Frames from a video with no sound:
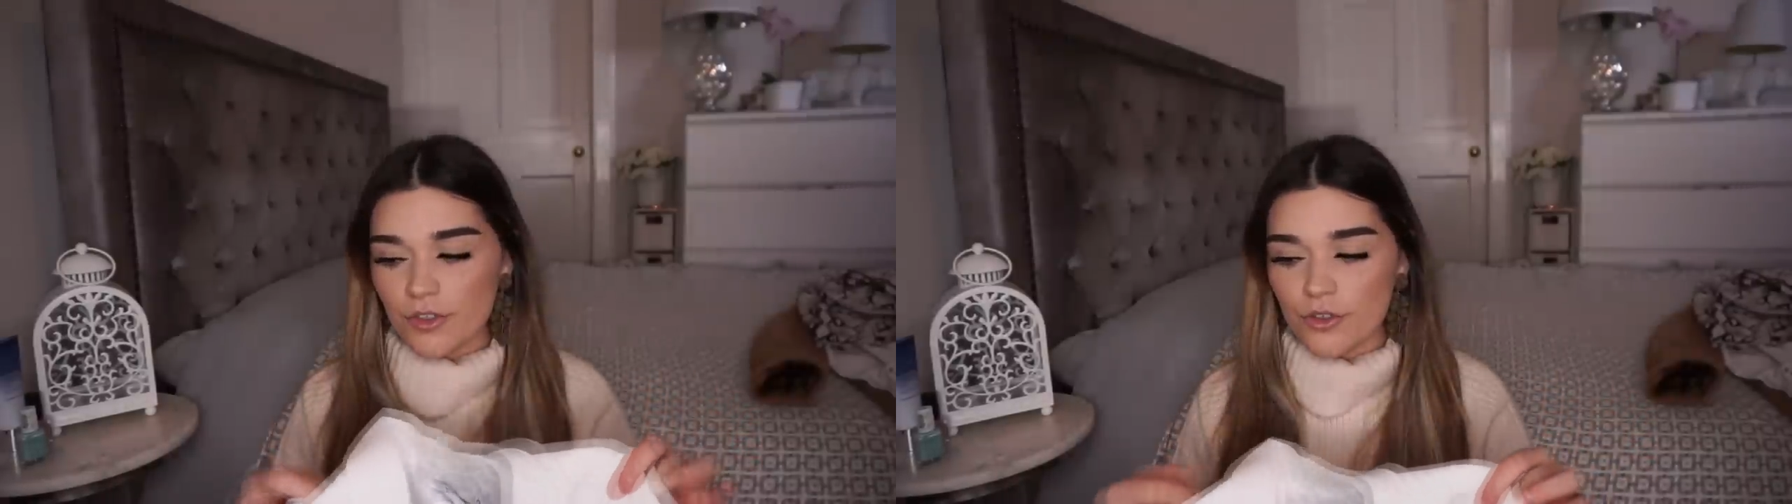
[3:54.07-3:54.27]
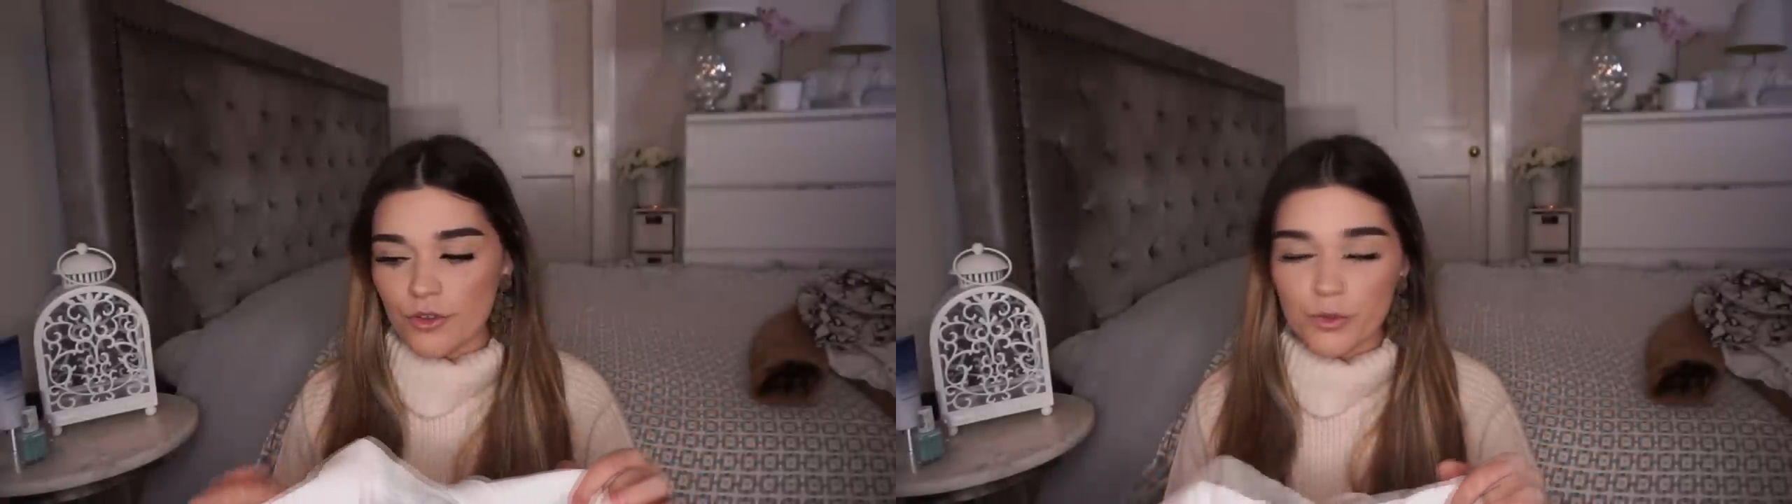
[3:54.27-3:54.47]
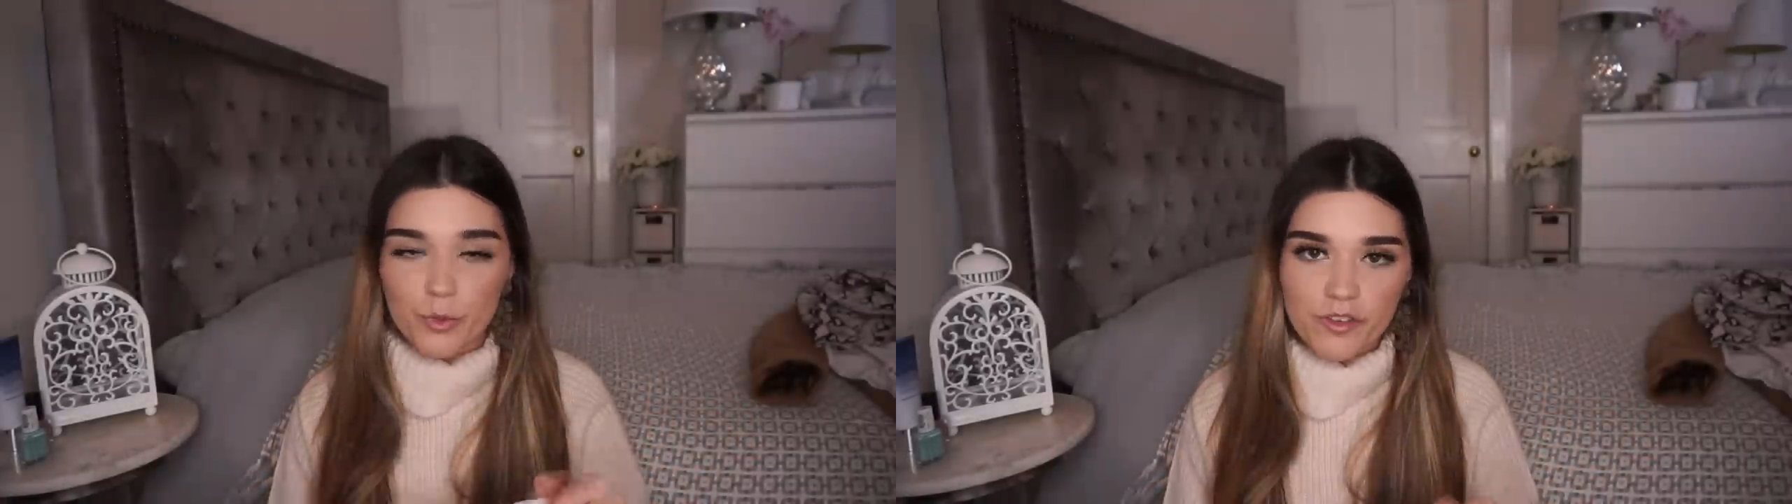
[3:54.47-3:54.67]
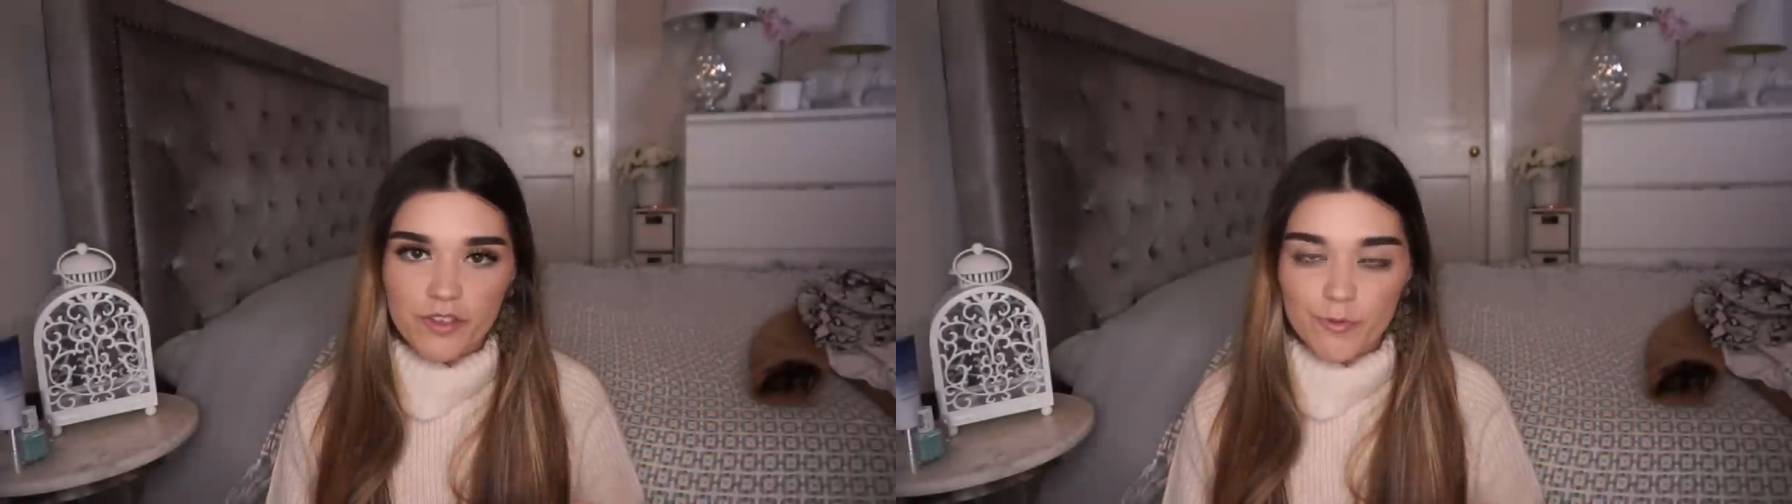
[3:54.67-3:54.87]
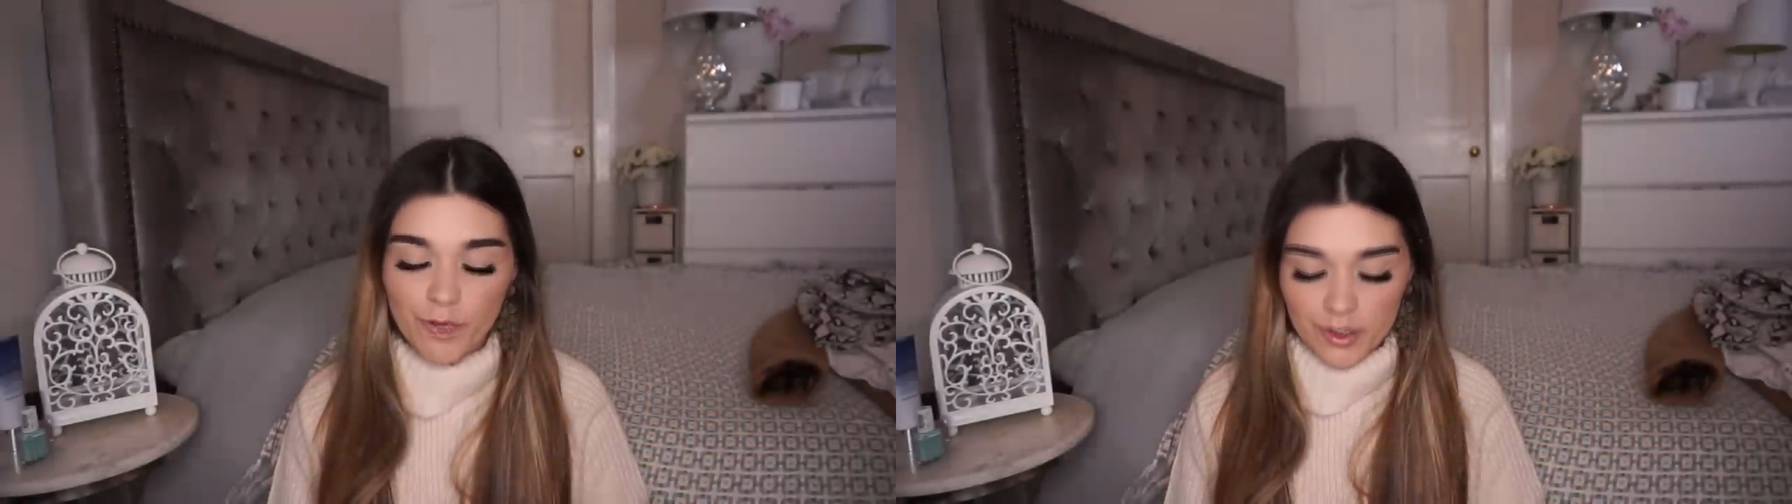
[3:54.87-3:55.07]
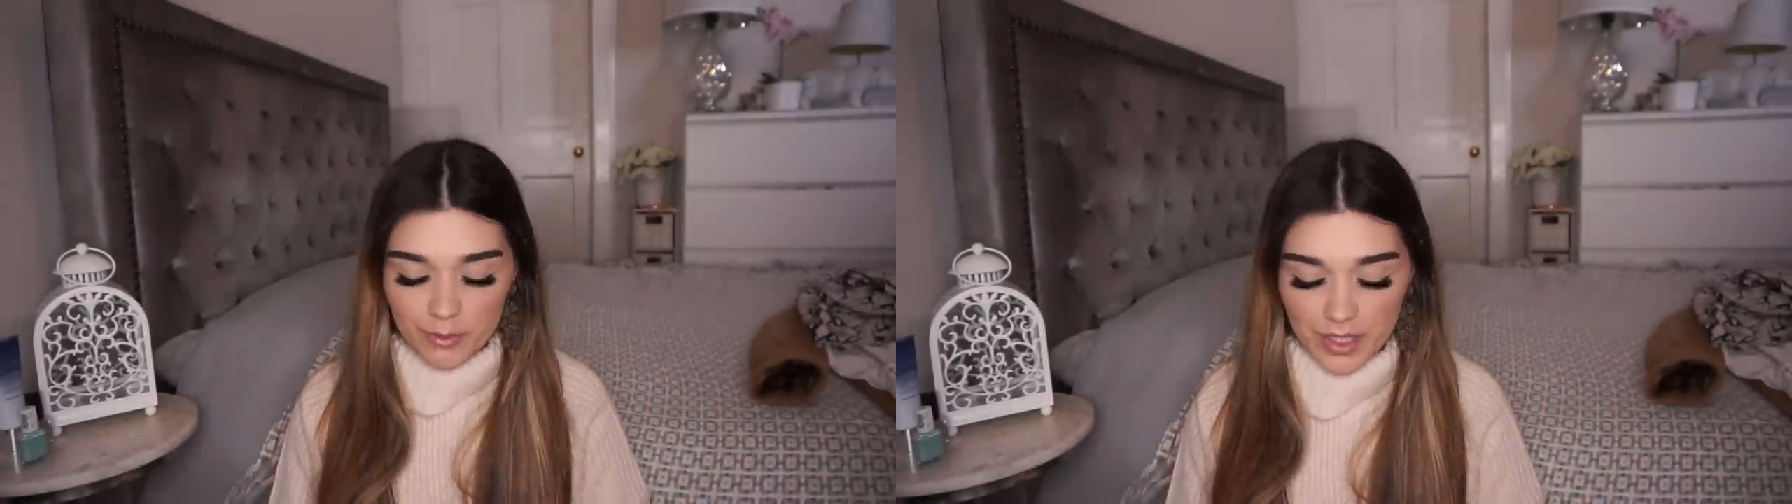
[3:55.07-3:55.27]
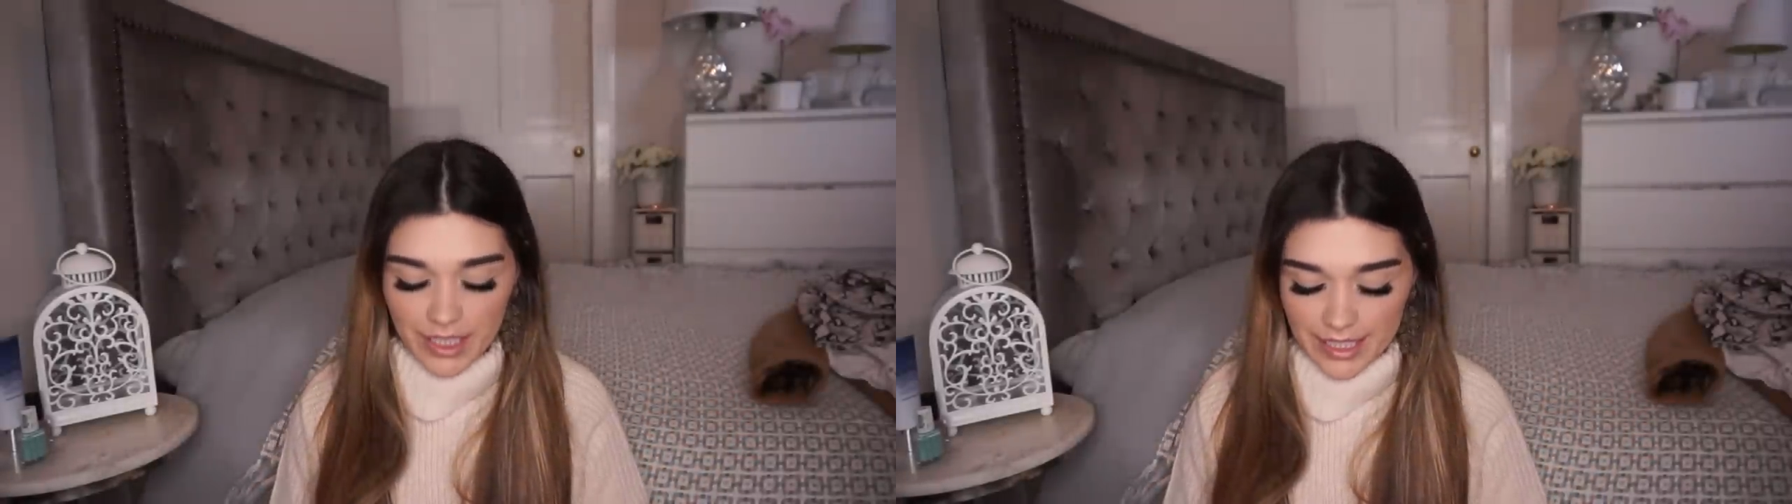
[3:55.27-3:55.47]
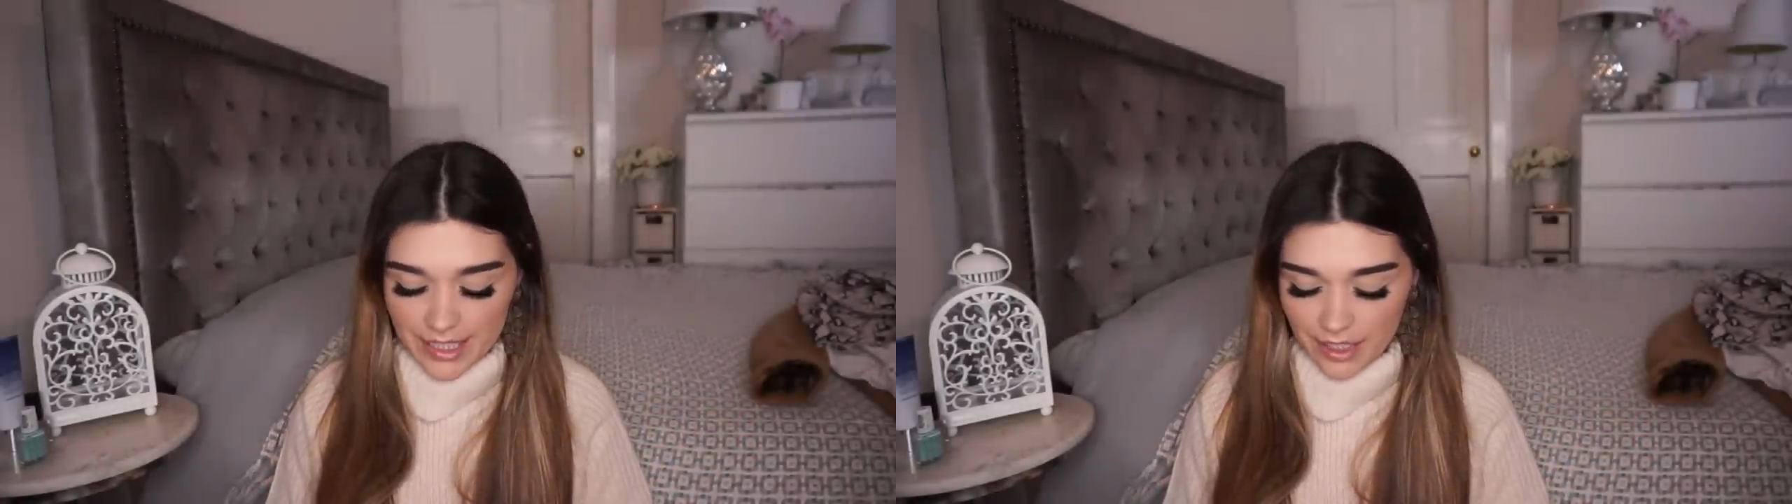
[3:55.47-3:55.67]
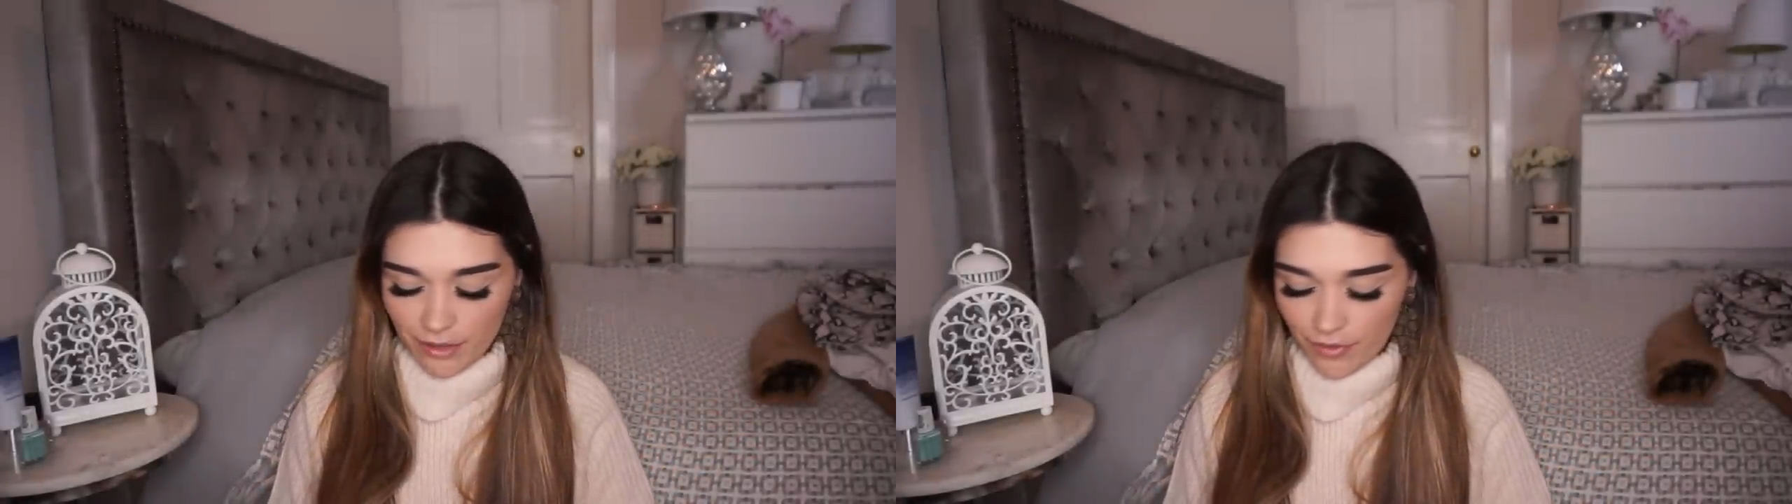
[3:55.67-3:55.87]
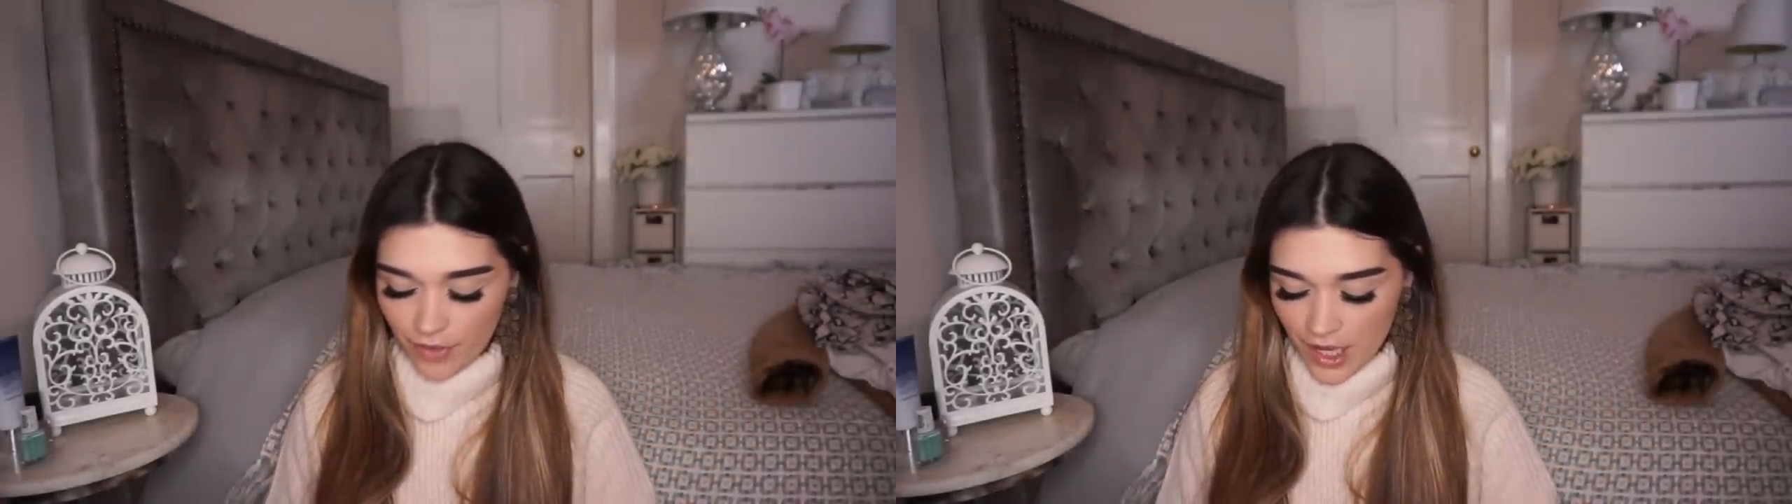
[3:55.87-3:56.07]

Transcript: to the previous one, but instead of